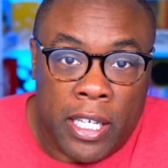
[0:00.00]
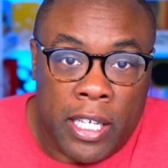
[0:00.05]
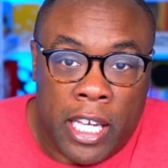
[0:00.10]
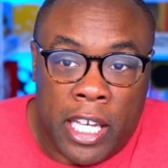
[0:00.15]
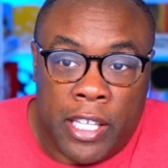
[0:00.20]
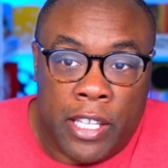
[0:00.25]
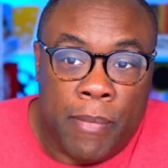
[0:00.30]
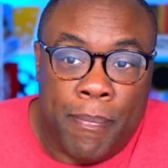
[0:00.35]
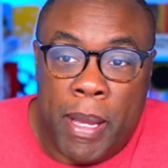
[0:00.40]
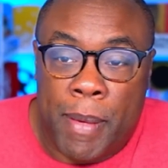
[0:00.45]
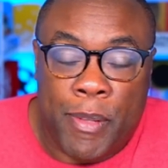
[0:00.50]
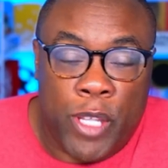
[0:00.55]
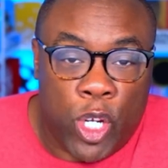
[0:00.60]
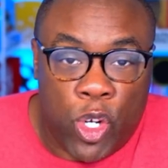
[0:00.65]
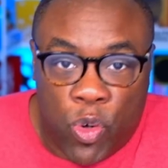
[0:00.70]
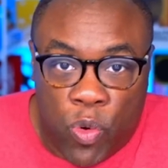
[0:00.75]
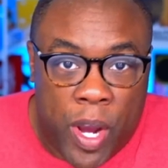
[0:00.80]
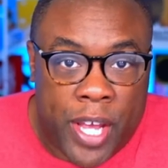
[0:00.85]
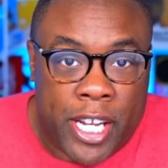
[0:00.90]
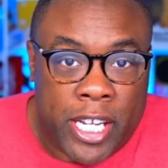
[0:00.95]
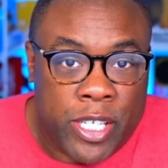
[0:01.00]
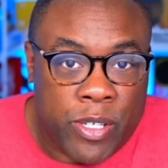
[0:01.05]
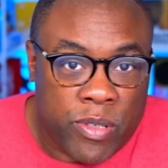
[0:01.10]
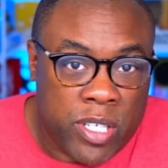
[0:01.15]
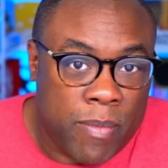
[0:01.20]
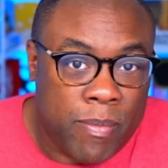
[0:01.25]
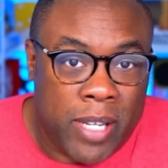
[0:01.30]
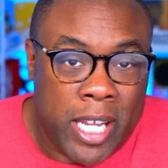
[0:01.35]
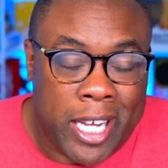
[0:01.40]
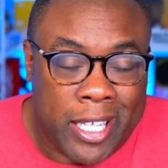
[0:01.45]
in maybe the credits or
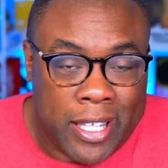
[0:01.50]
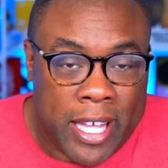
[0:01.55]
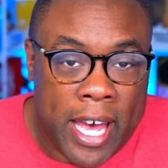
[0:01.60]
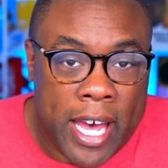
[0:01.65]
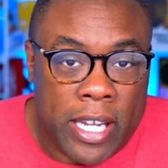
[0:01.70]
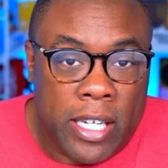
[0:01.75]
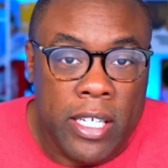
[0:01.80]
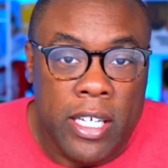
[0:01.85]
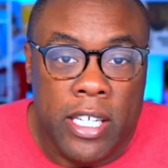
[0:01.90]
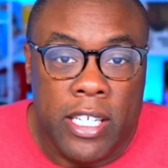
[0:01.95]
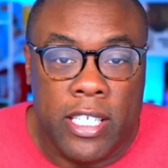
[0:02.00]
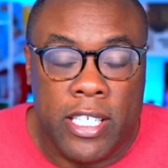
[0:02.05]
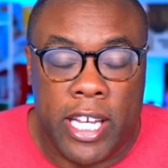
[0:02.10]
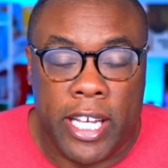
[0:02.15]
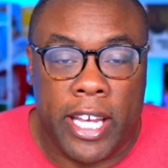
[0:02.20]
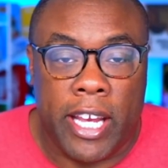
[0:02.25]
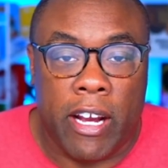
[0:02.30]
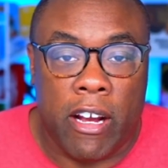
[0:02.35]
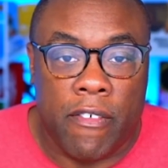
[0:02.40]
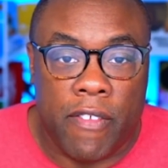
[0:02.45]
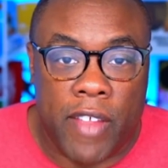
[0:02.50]
something like that take care of